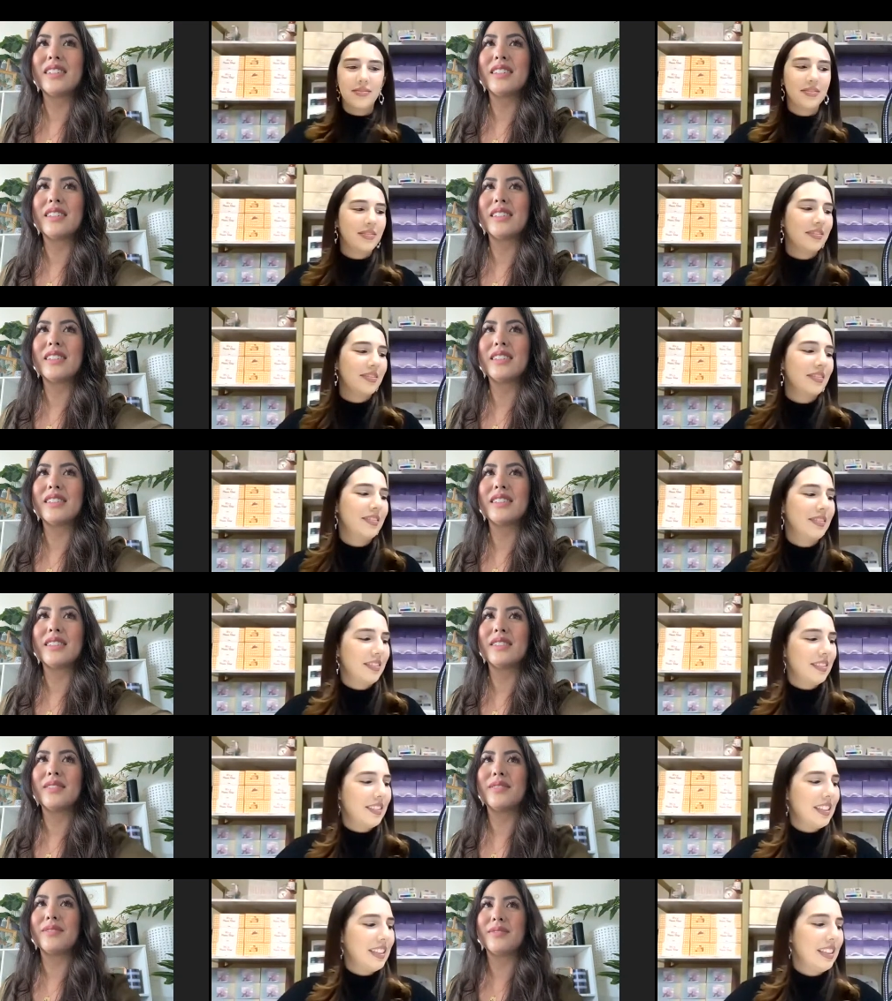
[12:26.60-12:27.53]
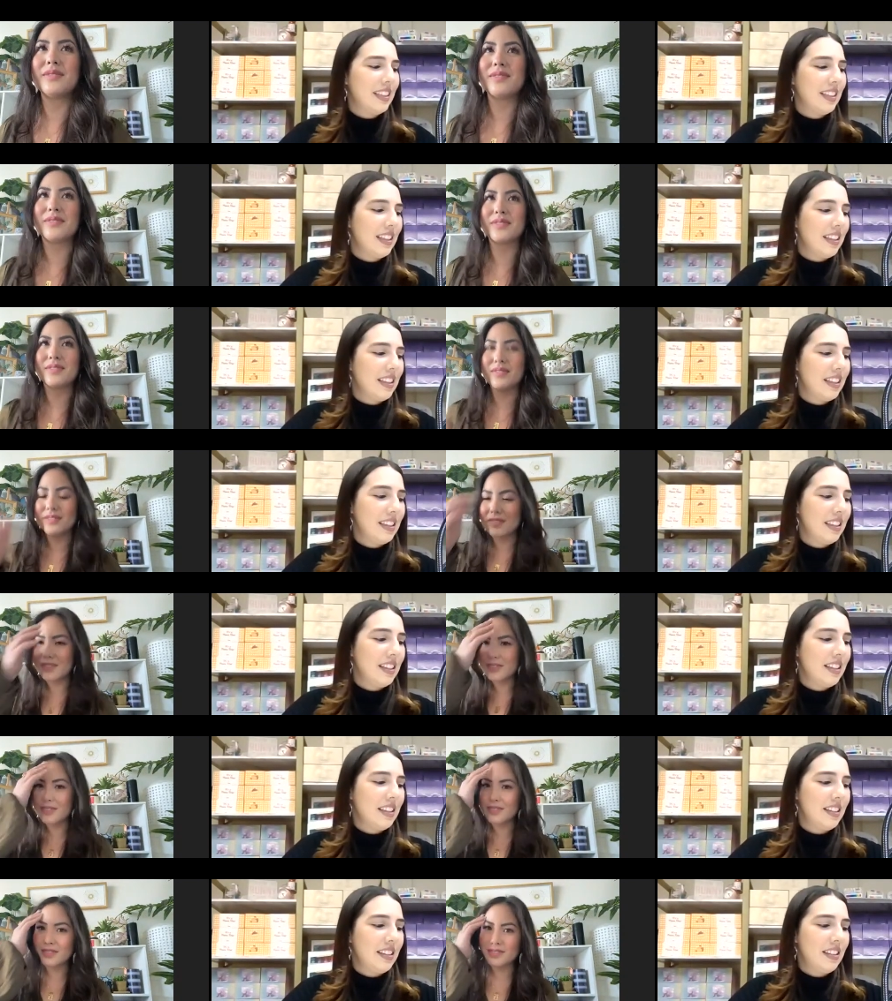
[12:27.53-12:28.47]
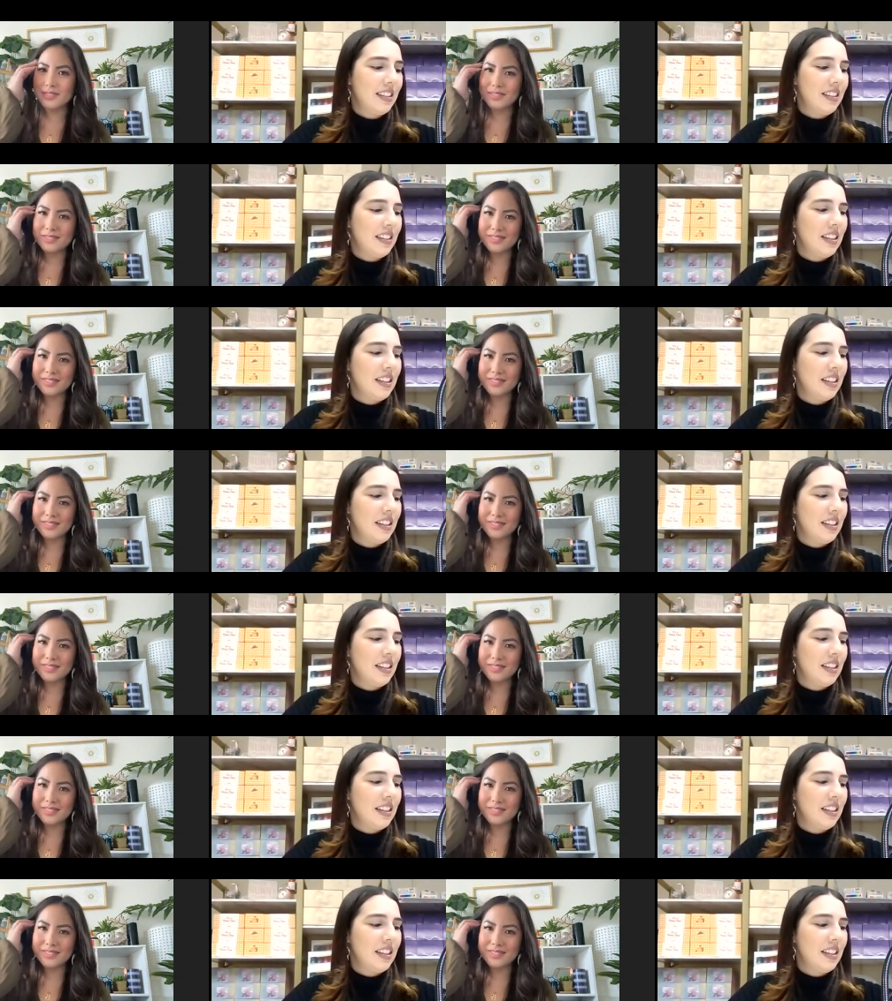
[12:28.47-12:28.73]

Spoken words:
(no one is talking)